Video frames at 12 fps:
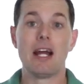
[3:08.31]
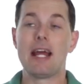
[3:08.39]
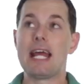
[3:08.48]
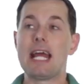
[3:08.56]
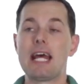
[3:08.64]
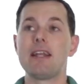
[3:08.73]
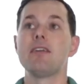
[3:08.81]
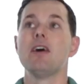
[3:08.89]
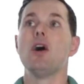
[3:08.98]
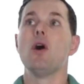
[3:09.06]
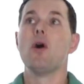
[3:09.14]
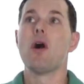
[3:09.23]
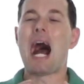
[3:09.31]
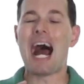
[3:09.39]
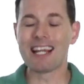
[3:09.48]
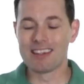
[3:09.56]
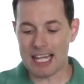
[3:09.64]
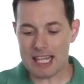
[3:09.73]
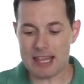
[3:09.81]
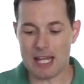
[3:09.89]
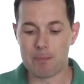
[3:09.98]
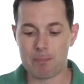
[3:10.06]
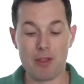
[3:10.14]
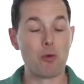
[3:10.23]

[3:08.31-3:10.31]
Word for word: And I like them.